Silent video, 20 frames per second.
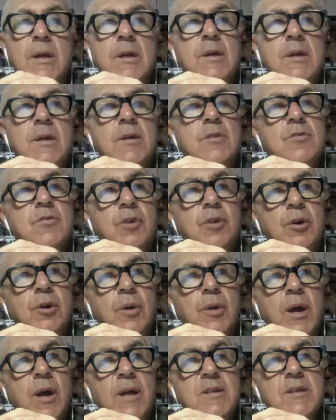
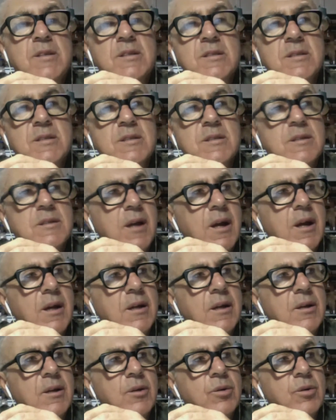So I
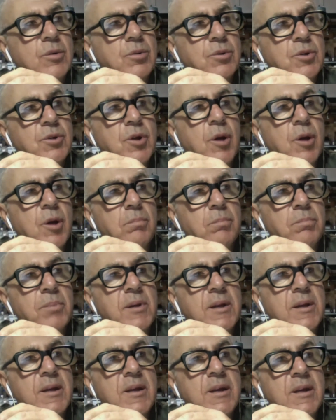could not
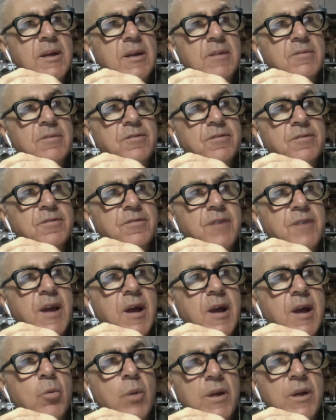believe how
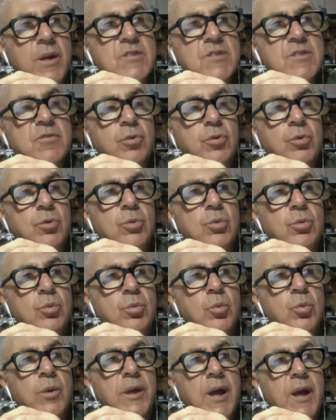wasteful
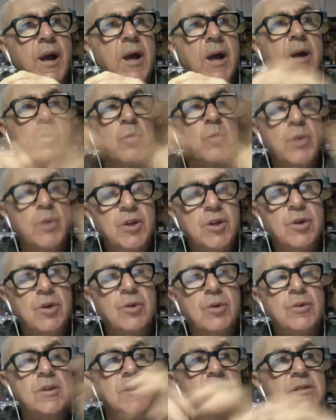we are. We know
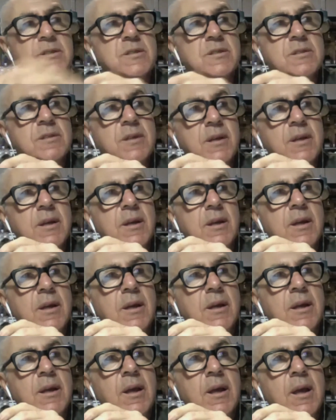this.
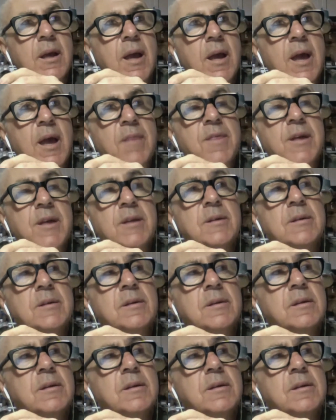And then